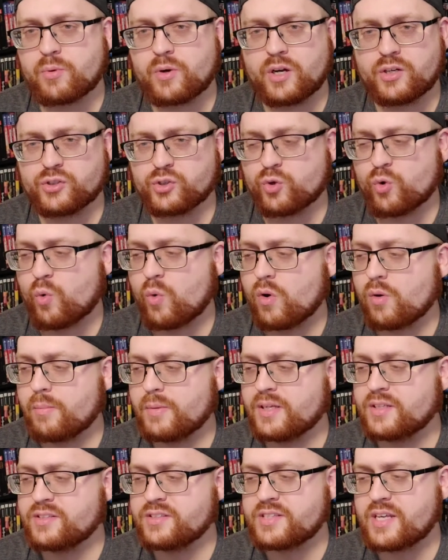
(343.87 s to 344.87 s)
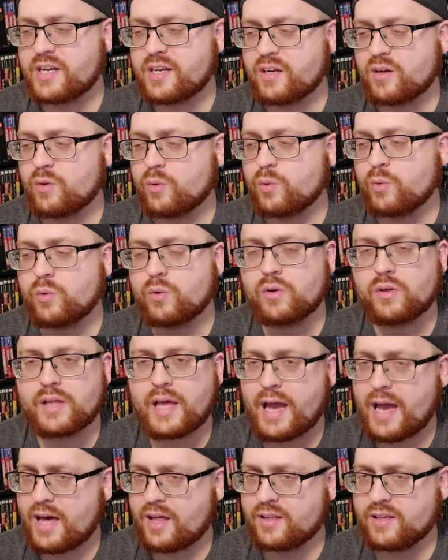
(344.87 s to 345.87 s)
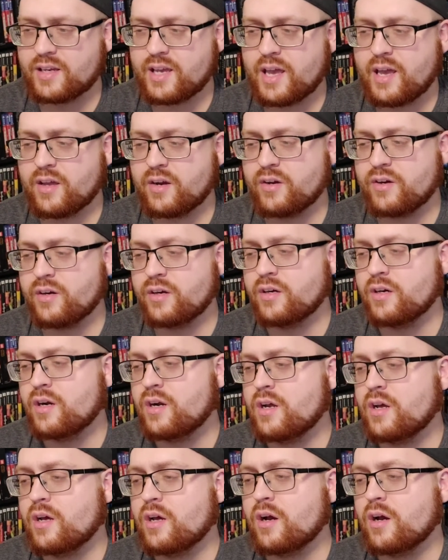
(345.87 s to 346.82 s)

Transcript: Roger Corman, sounded cool, Alligator,